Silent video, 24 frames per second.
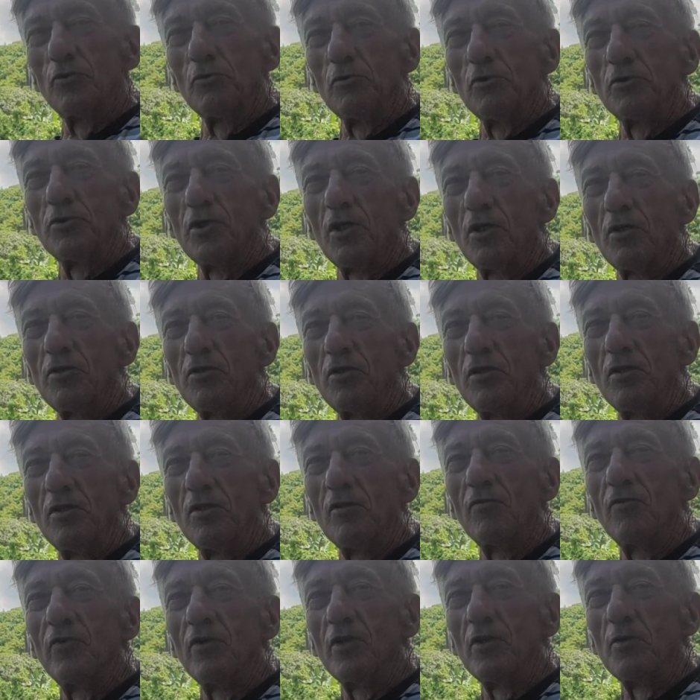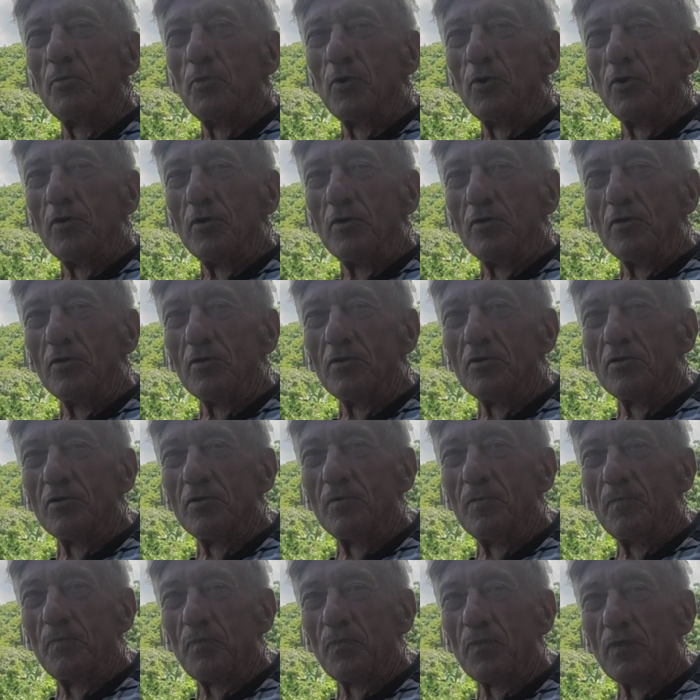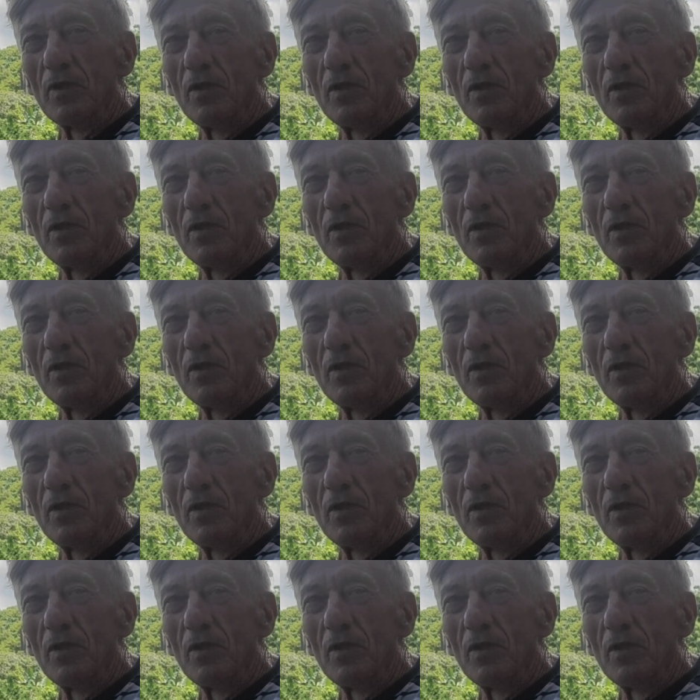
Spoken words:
to A Tiger in the Philippines.